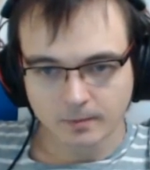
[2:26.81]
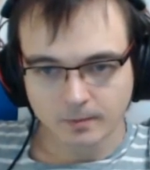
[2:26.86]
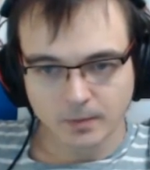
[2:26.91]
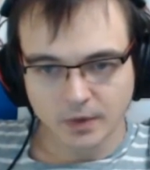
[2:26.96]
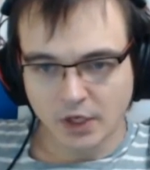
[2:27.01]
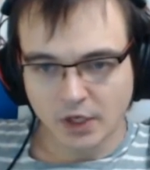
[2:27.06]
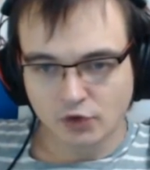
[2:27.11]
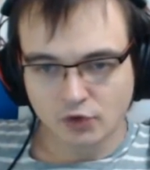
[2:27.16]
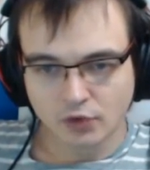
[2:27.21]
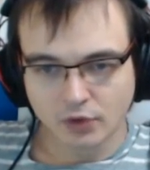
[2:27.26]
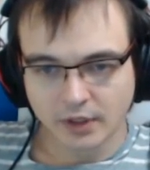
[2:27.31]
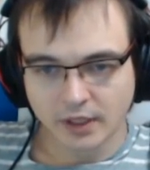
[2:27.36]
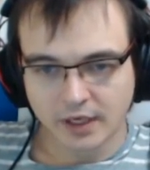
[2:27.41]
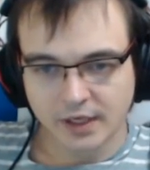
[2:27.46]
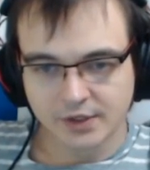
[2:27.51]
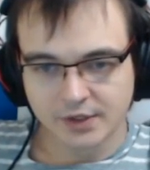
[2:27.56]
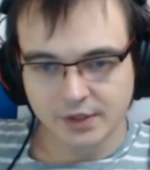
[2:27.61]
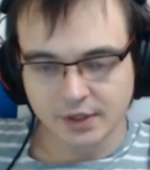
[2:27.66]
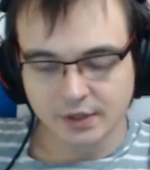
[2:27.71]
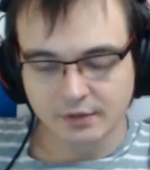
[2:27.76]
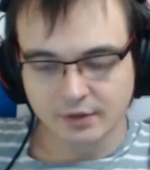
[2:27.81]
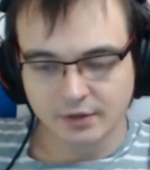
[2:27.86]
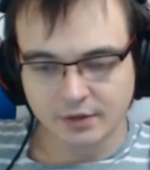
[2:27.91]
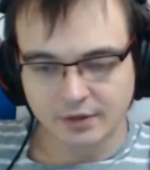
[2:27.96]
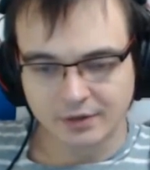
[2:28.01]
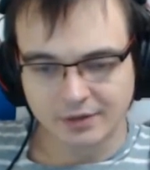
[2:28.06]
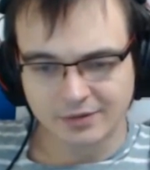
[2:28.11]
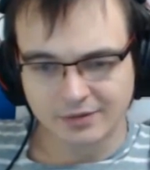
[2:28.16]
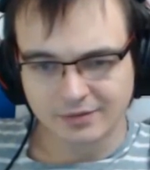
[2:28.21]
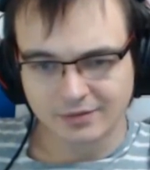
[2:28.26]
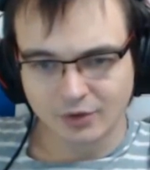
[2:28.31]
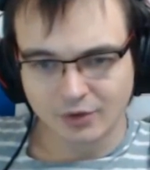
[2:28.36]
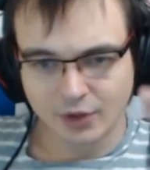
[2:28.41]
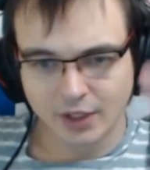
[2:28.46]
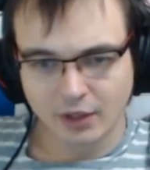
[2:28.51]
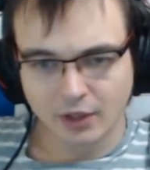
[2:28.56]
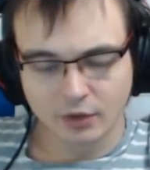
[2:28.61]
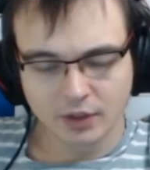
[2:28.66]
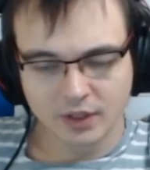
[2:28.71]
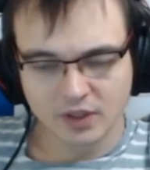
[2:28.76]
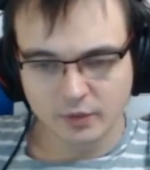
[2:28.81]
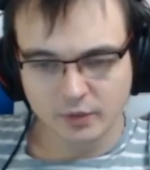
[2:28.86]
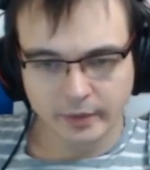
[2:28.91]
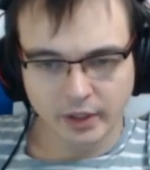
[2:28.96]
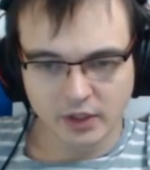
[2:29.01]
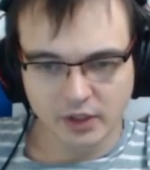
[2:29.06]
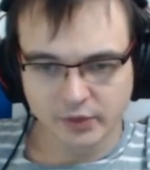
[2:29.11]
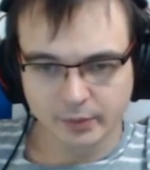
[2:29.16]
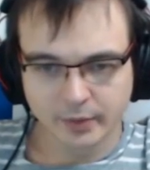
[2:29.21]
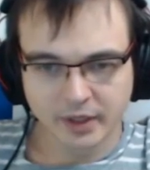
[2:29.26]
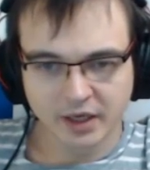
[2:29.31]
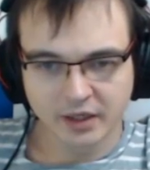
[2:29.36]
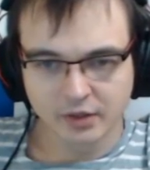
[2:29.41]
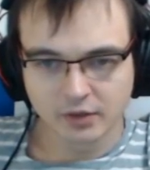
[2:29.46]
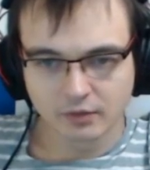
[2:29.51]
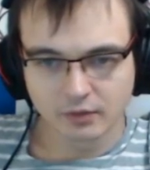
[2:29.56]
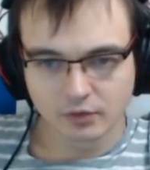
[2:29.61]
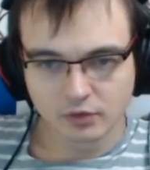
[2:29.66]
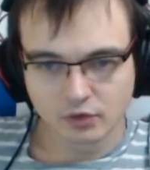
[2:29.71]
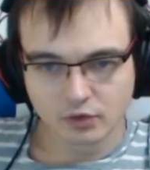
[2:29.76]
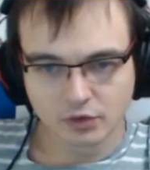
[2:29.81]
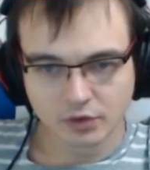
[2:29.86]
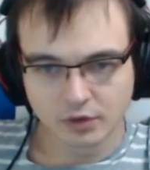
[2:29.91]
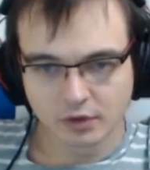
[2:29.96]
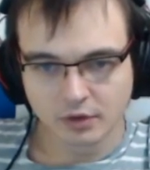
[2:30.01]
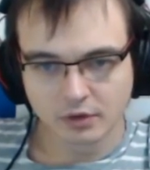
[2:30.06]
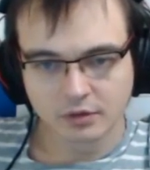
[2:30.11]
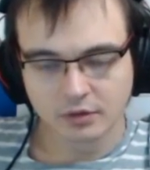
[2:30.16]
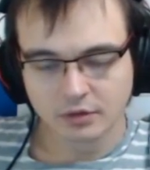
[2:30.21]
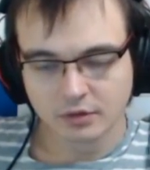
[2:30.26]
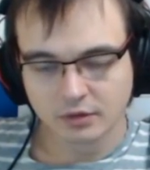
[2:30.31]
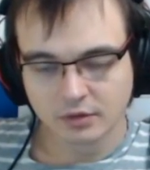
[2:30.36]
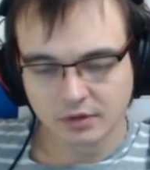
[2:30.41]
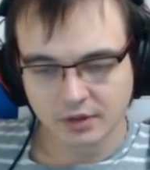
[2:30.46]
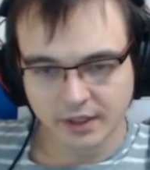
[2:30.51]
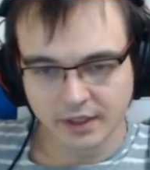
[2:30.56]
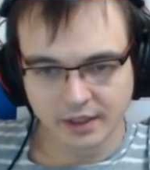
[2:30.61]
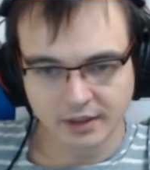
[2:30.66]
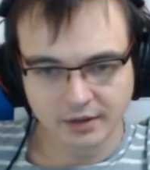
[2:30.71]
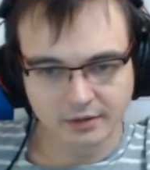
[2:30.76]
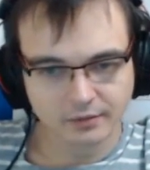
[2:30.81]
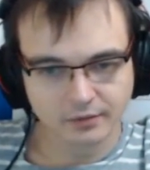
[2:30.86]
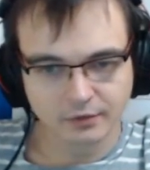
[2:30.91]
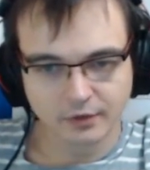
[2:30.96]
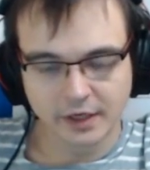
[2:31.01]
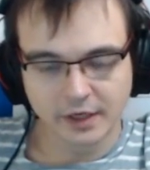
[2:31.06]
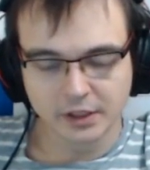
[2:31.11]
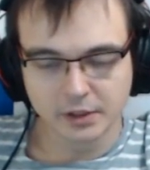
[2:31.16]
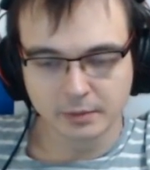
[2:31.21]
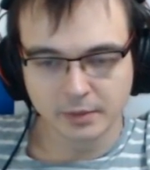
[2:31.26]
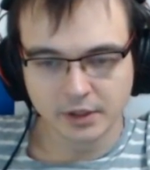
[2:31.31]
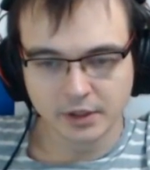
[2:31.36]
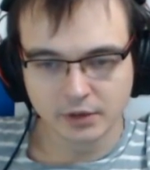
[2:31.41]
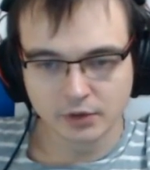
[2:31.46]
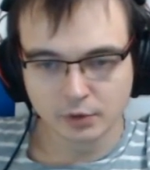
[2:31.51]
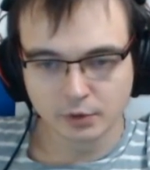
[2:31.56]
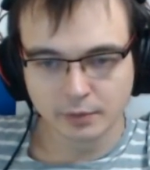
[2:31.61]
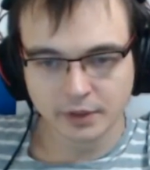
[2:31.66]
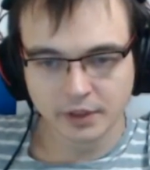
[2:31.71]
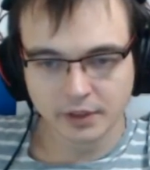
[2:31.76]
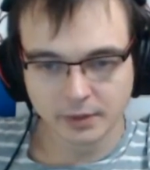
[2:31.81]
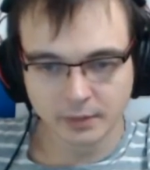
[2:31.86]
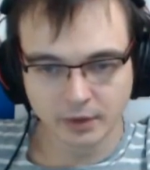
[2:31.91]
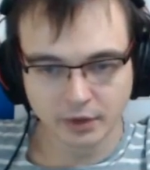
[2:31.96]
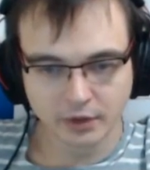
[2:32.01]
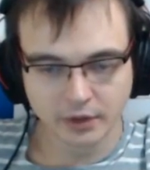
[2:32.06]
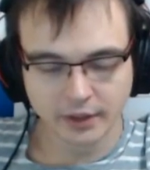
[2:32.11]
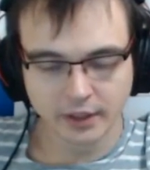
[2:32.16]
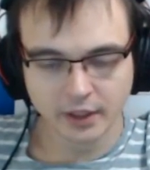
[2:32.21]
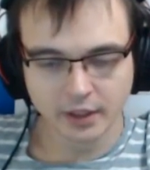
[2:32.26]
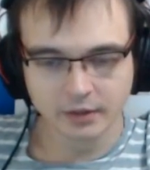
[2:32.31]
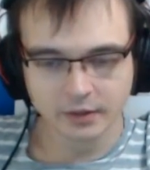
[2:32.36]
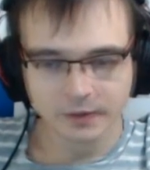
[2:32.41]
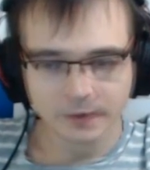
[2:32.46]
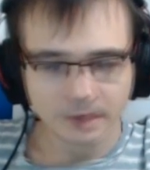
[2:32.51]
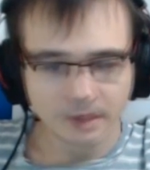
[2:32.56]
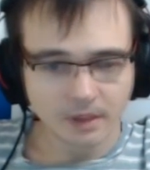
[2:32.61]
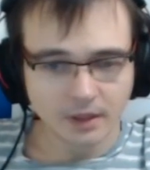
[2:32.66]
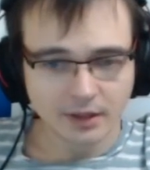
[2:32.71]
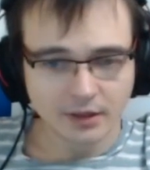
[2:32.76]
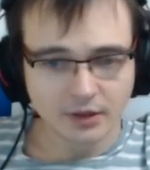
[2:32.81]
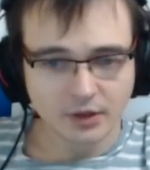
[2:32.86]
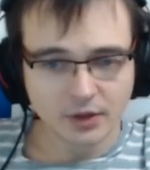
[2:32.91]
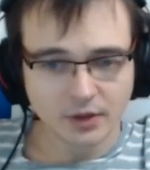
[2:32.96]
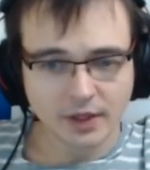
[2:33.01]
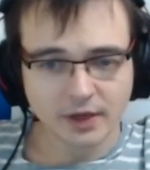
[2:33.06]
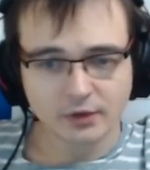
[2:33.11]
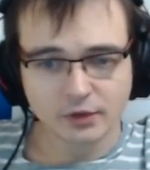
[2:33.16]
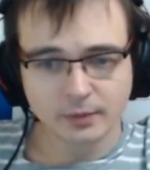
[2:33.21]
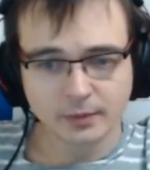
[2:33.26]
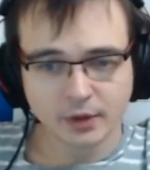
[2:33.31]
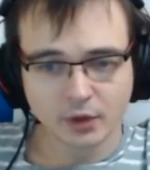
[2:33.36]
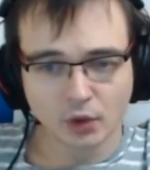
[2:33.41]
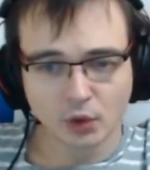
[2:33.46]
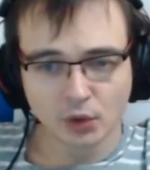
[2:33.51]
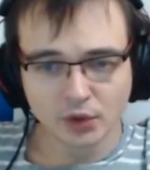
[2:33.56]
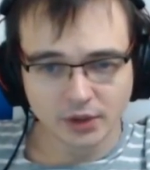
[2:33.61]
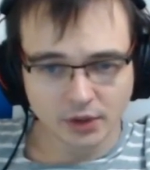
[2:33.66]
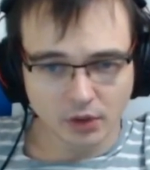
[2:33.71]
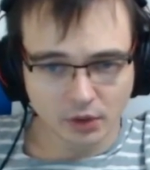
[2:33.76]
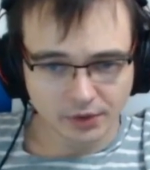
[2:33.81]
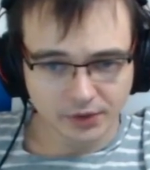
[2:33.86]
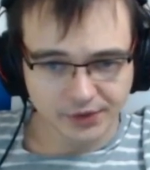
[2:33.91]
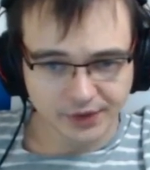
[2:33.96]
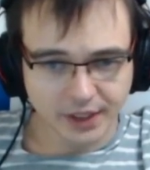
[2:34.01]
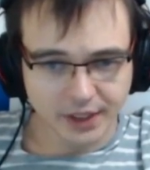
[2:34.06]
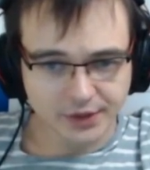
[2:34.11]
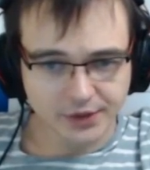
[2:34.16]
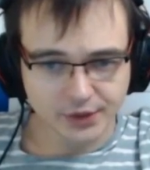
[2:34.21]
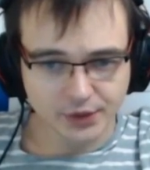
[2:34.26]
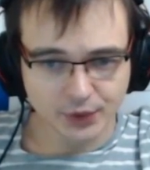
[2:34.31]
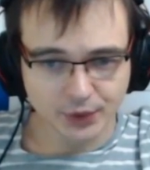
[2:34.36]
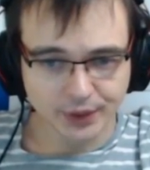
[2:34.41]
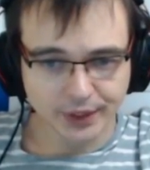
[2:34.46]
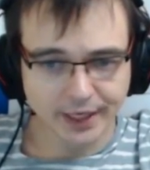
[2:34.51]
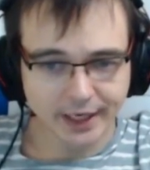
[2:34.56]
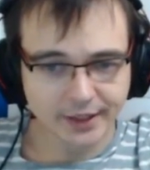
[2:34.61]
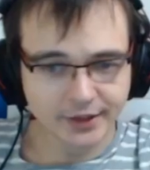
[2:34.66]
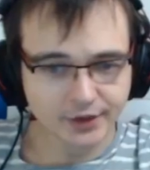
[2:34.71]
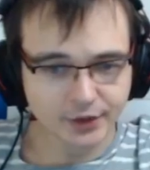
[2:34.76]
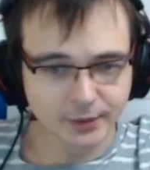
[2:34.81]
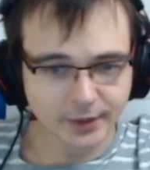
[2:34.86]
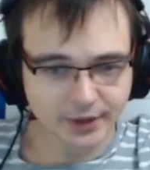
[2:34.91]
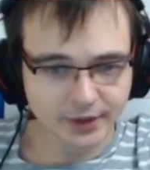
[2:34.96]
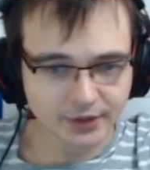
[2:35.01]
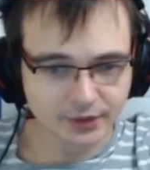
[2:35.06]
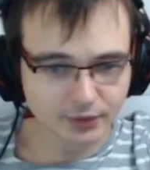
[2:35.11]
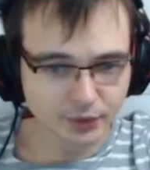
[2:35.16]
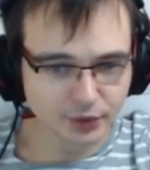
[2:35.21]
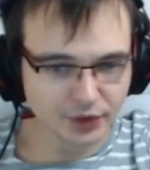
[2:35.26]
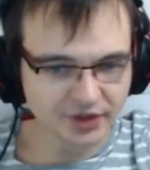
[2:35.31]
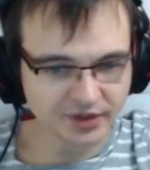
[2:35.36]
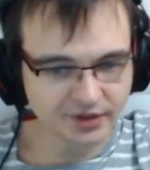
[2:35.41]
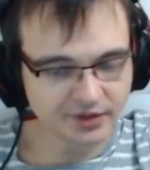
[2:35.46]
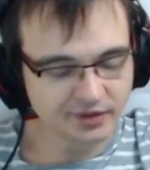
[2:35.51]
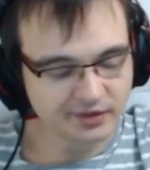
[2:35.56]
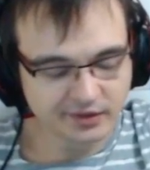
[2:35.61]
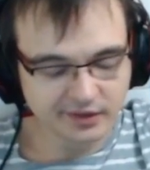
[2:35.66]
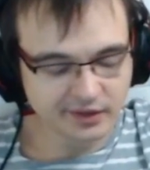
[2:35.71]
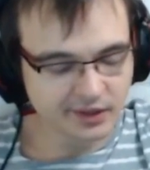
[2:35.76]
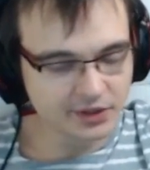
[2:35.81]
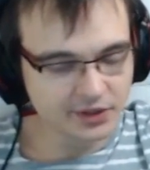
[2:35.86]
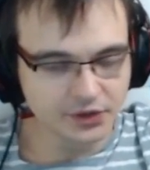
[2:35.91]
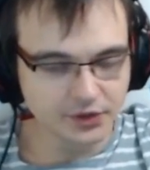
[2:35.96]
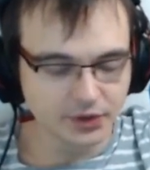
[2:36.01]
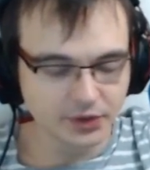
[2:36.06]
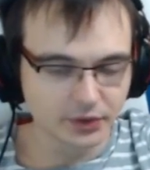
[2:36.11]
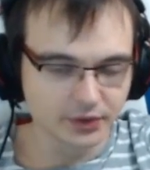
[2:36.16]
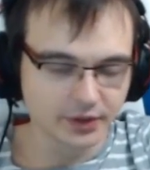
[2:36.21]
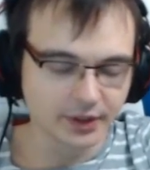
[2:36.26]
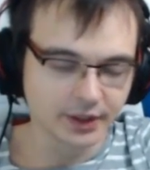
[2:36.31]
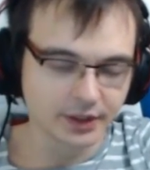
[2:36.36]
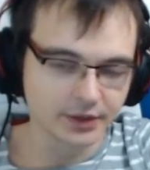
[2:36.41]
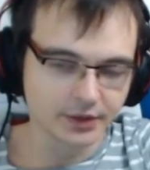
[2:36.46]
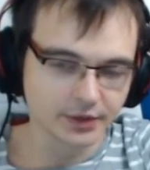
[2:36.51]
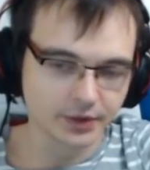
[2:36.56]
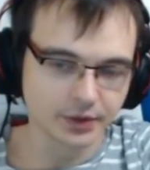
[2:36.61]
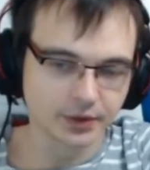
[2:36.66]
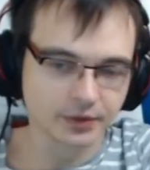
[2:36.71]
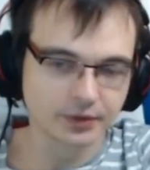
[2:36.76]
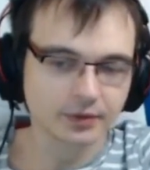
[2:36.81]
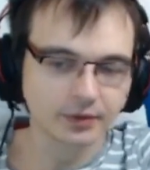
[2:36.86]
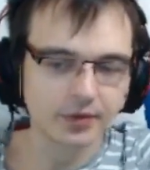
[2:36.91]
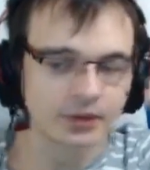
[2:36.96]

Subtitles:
Naturalized even. Okay, you get spells back, for sure. Like, find a minion to play them on again. And you have to be holding all those cards in your hand to make it work. I just don't think it's good.